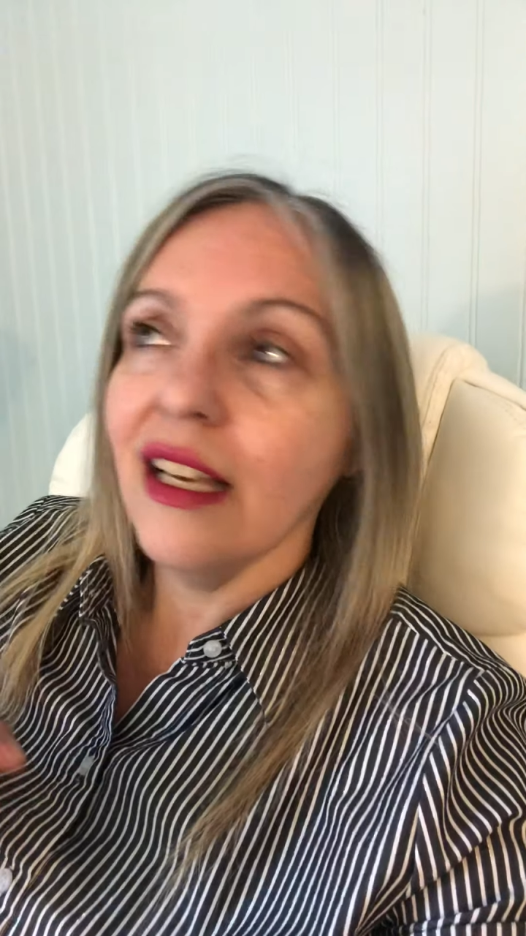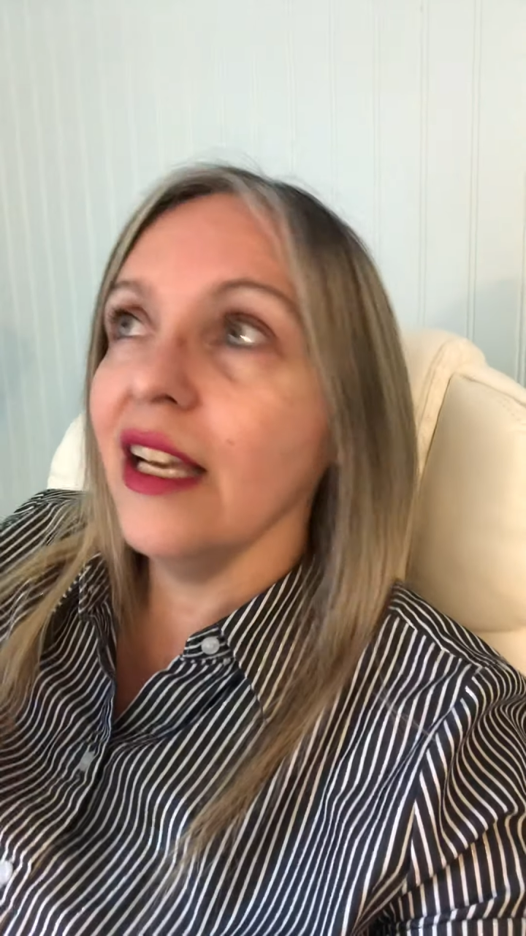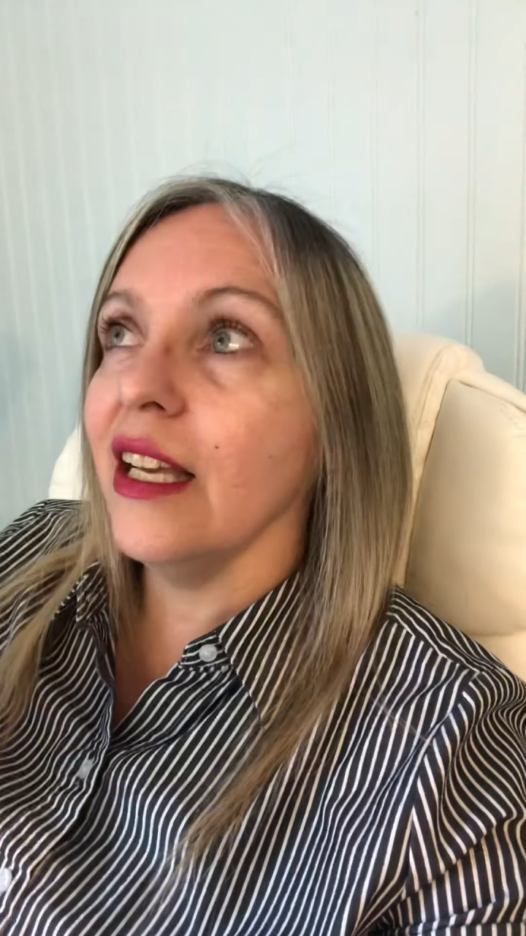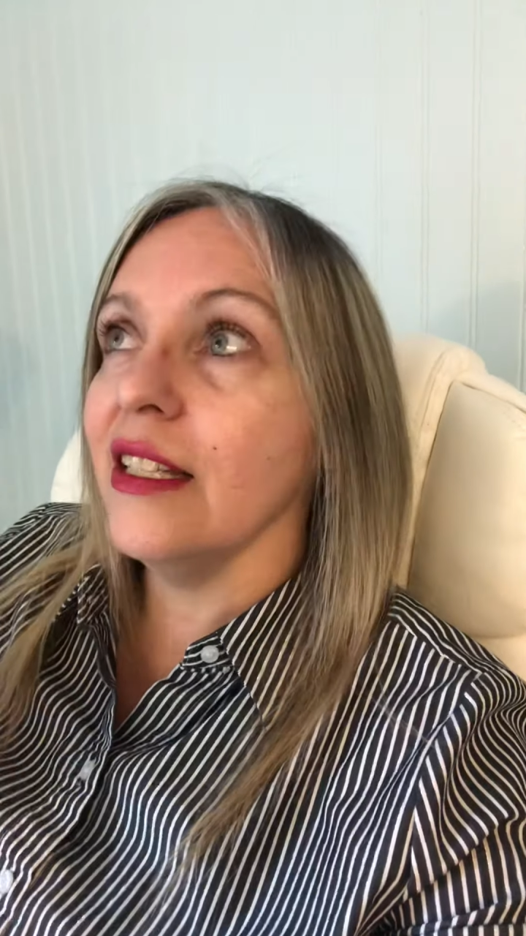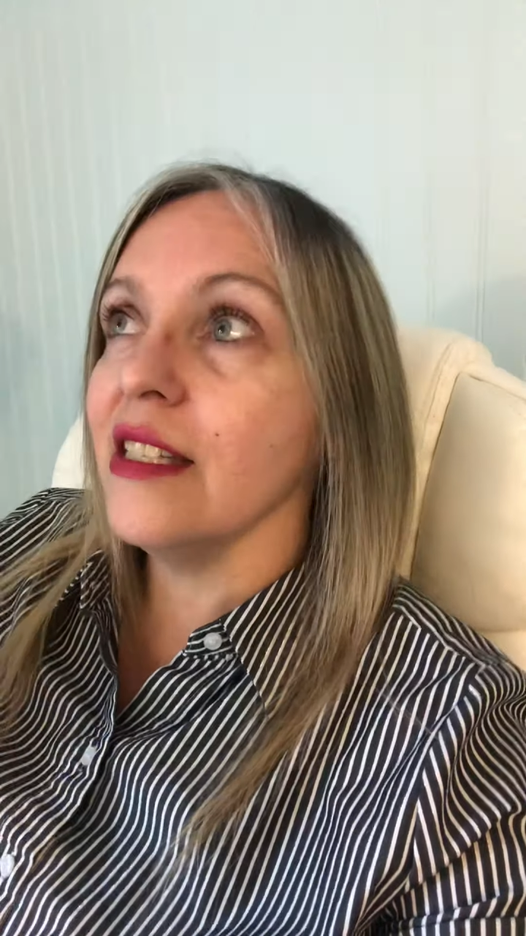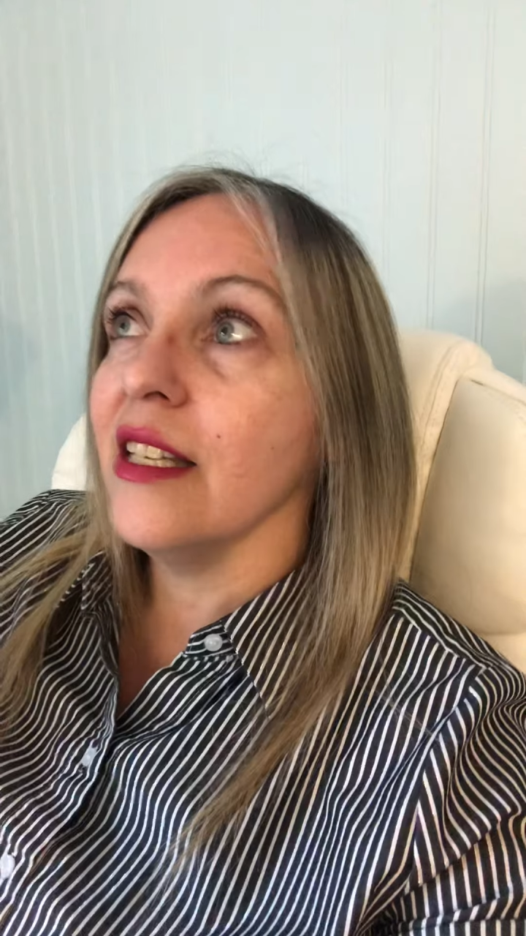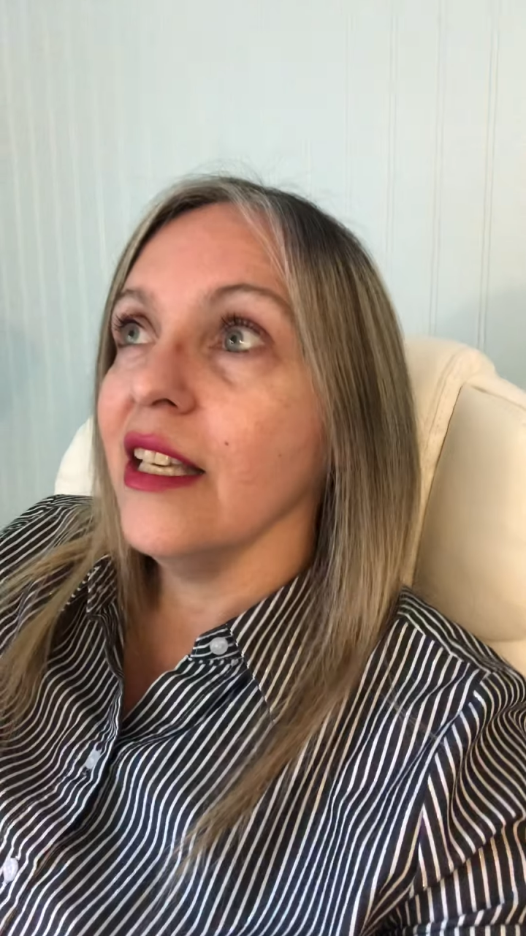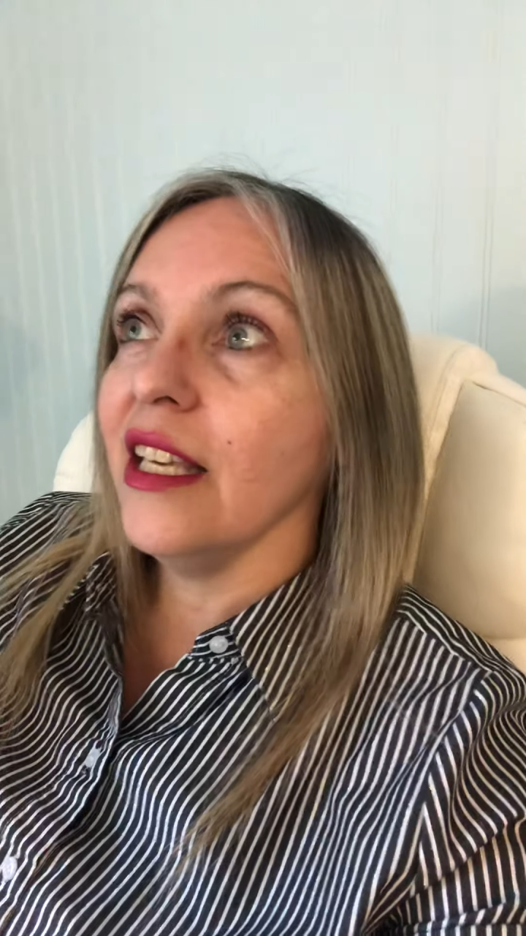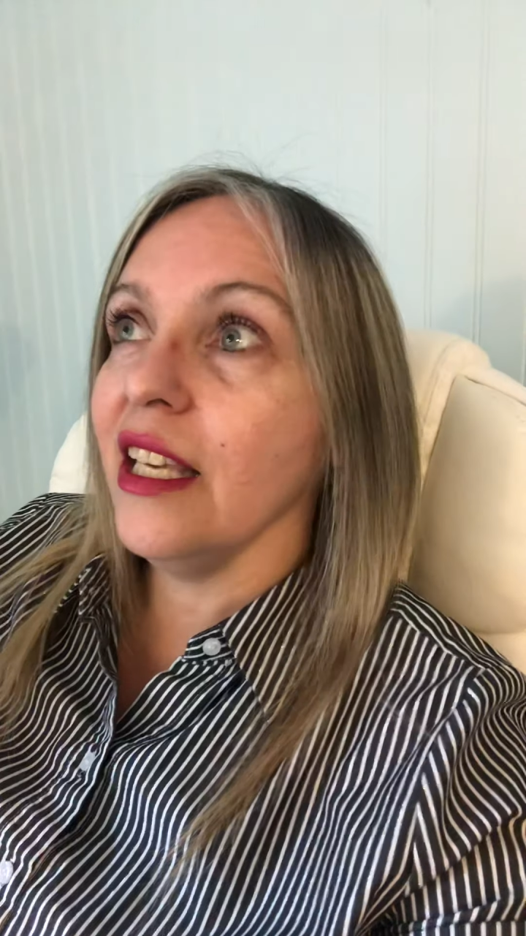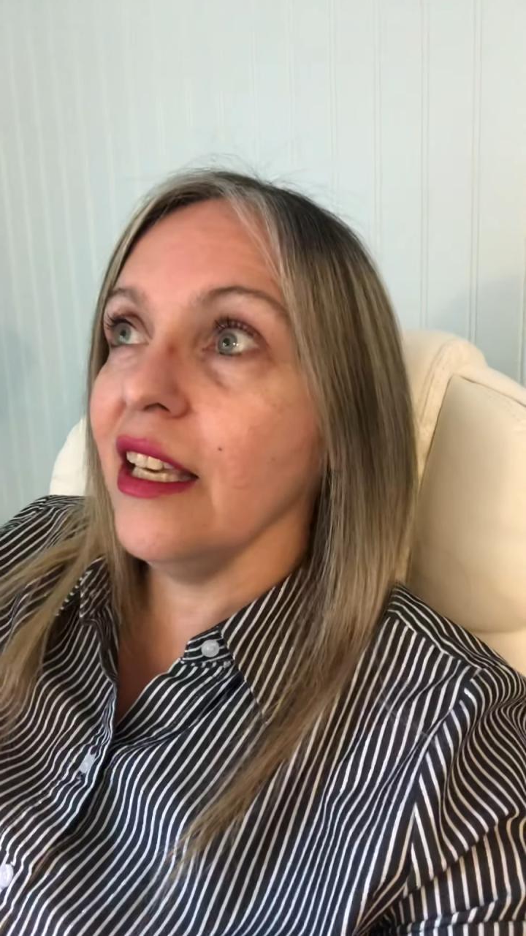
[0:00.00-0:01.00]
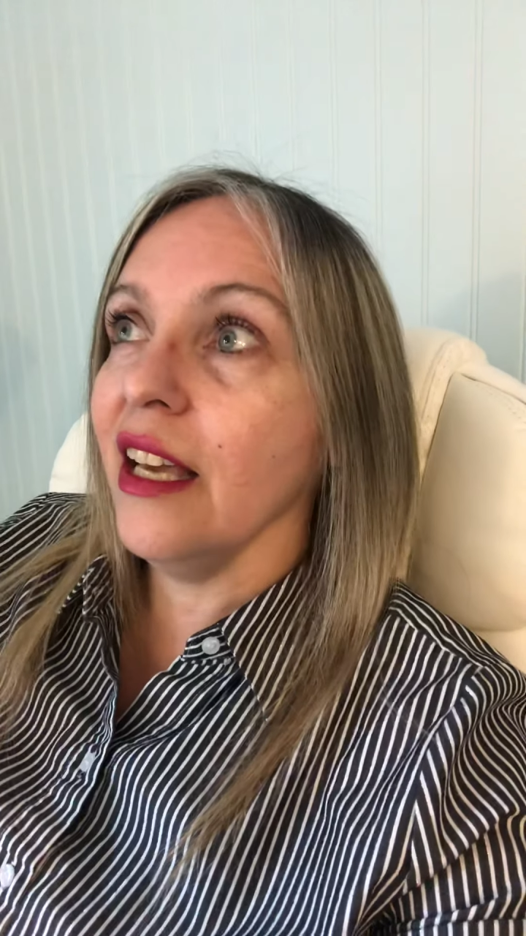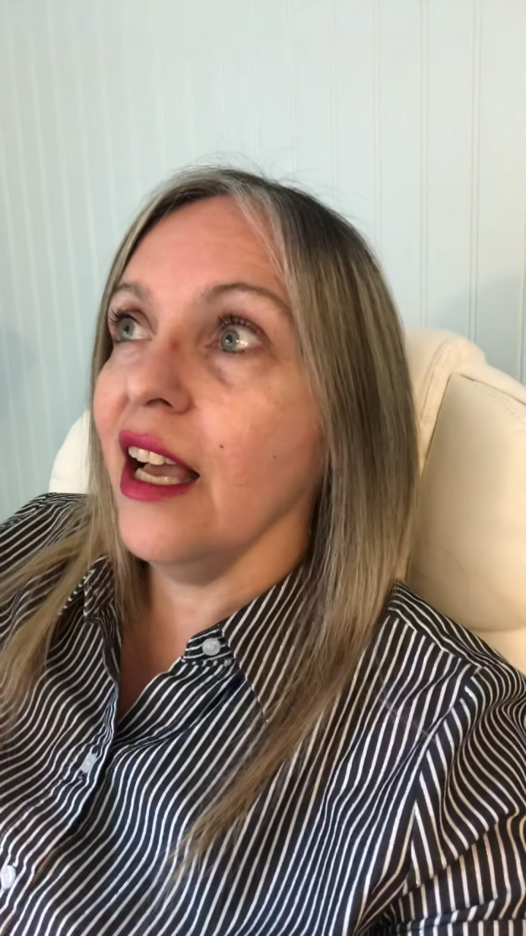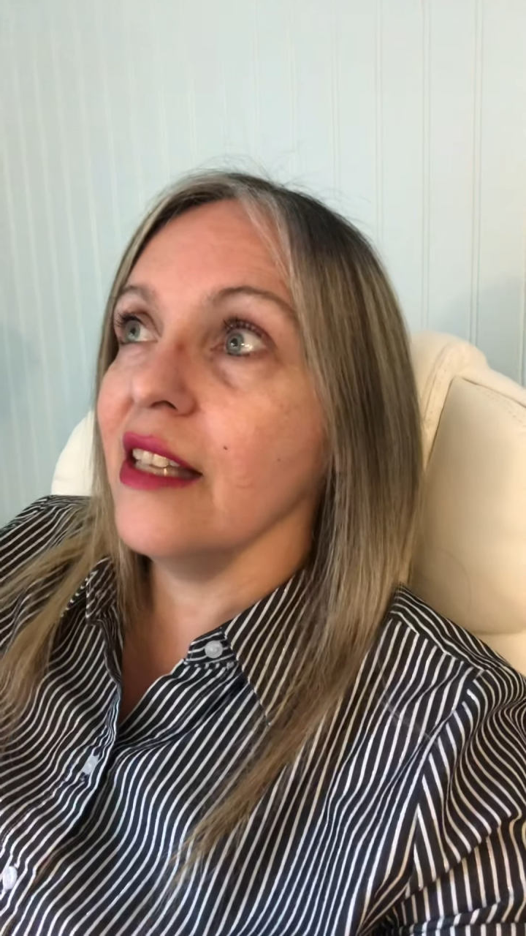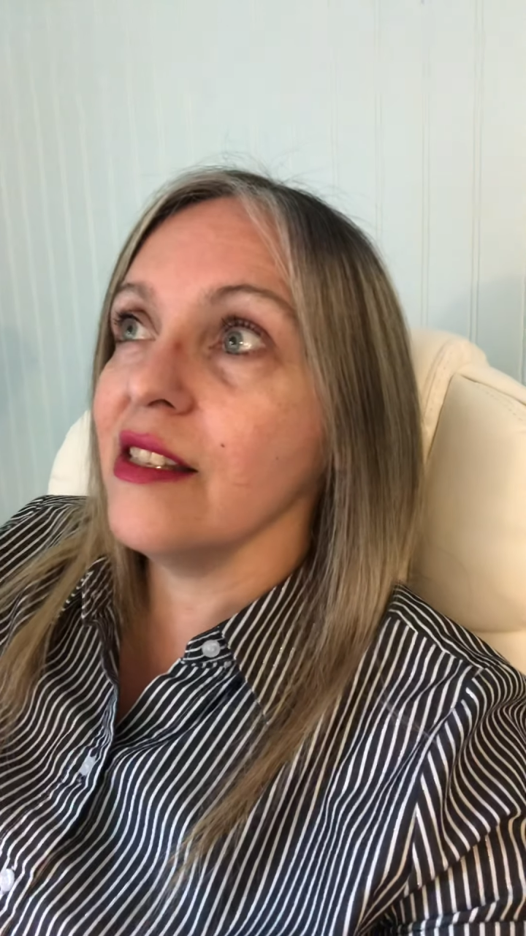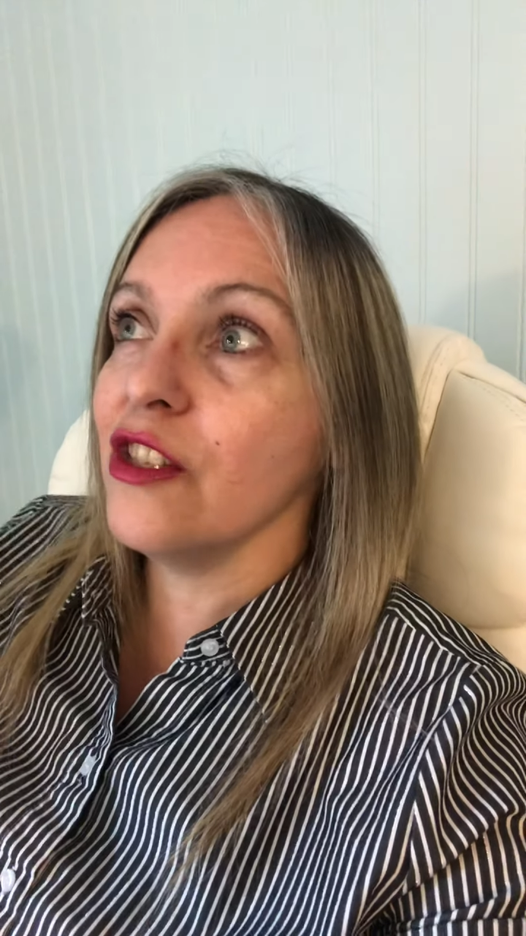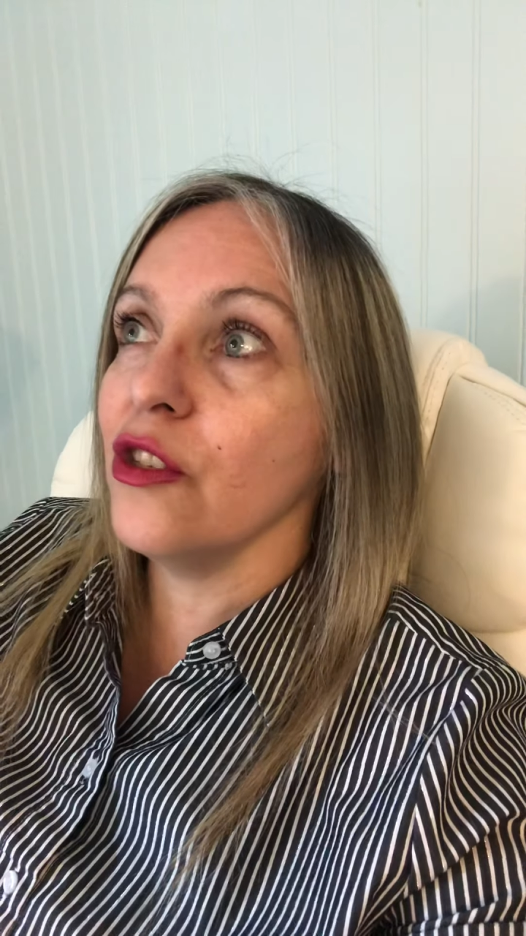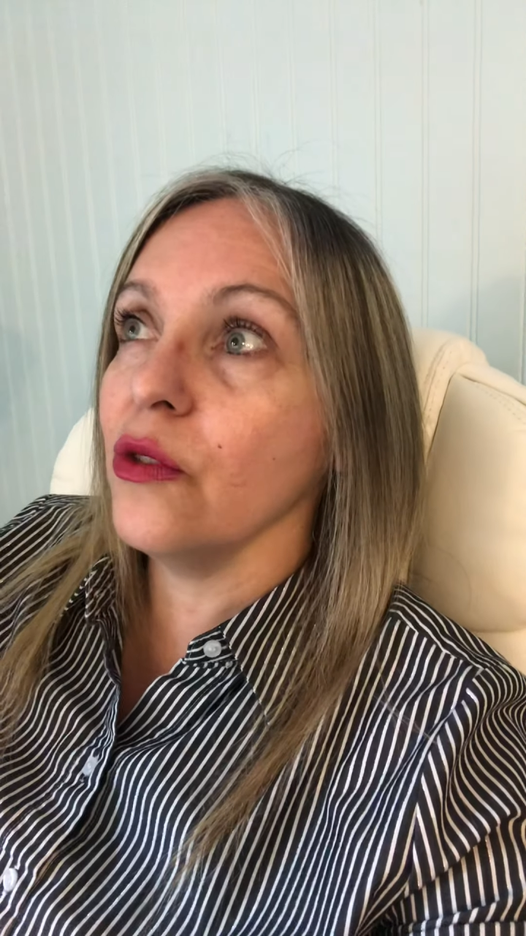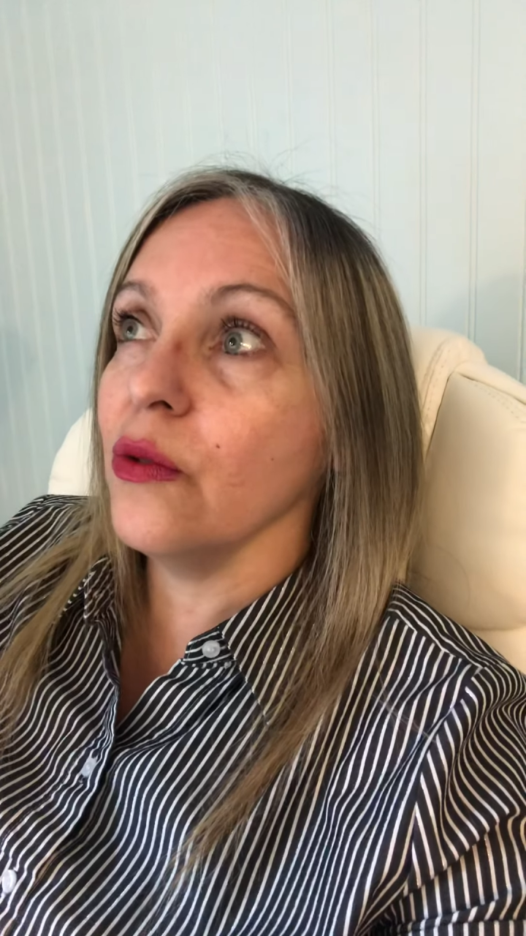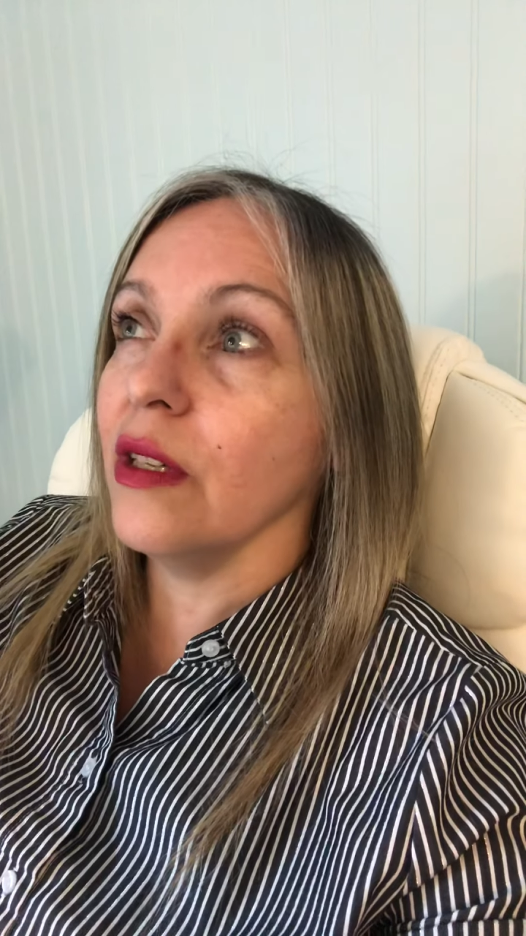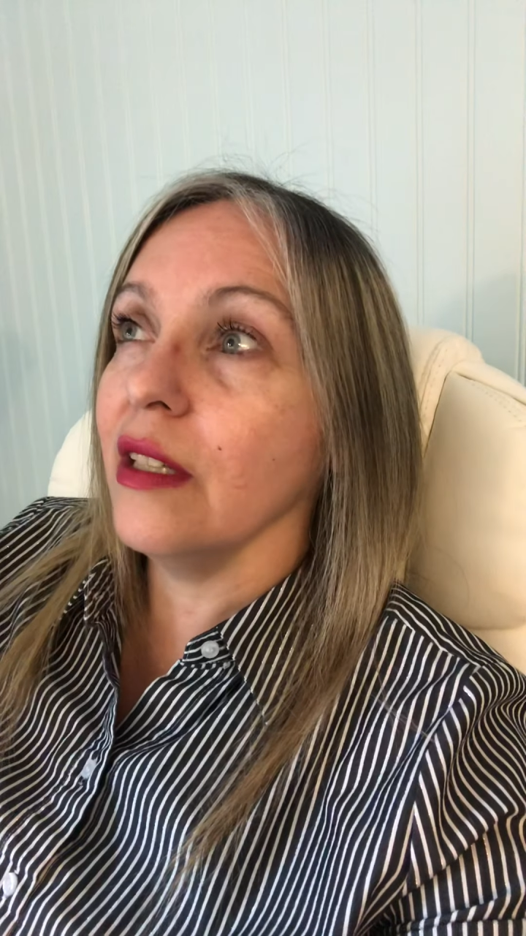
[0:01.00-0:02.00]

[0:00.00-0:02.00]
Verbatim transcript: and he has to